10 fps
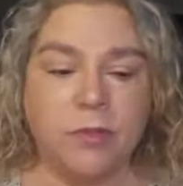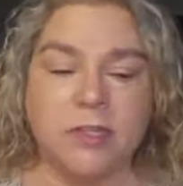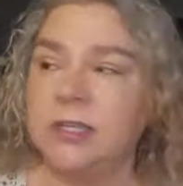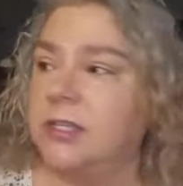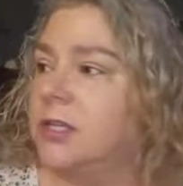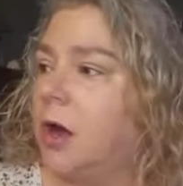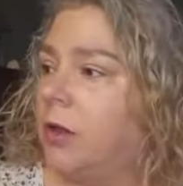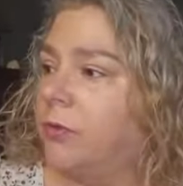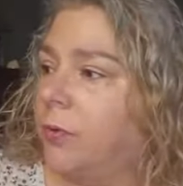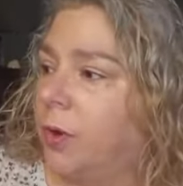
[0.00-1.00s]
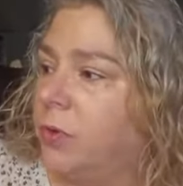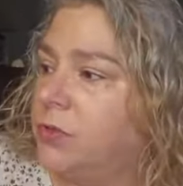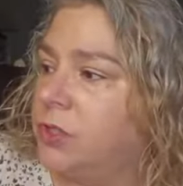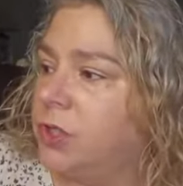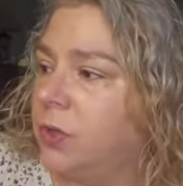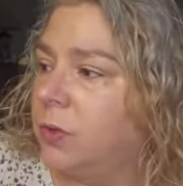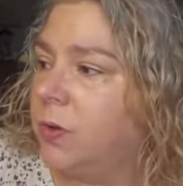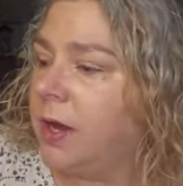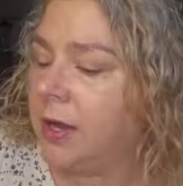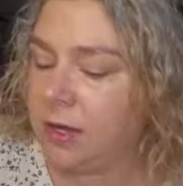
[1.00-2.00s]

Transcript: This is called Rose Dew.